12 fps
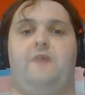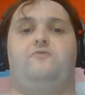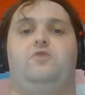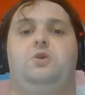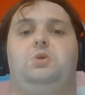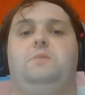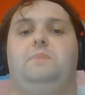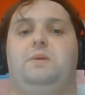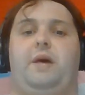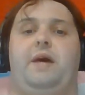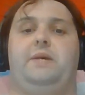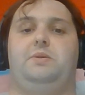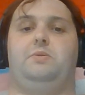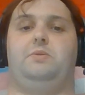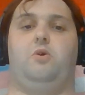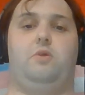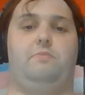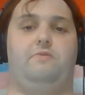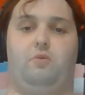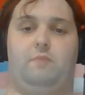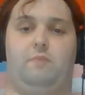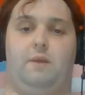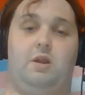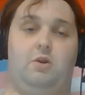That friendship has lasted long before
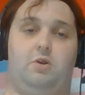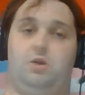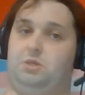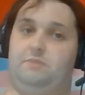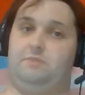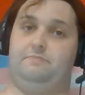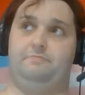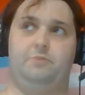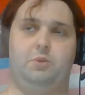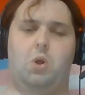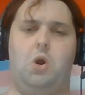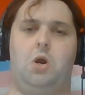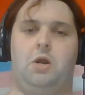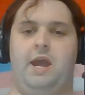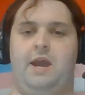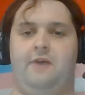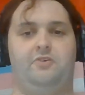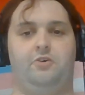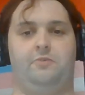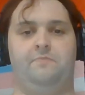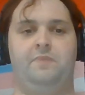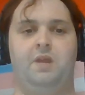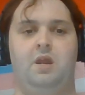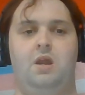my marriage and long after.
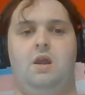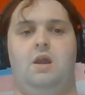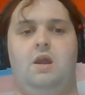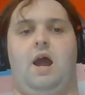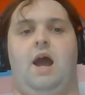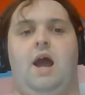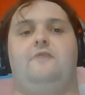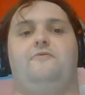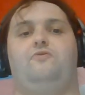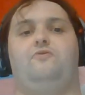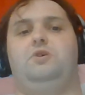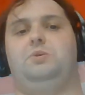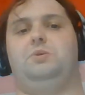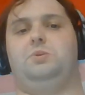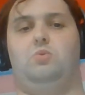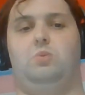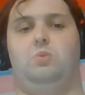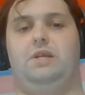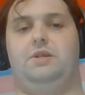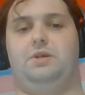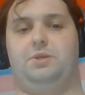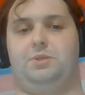I have friends who lean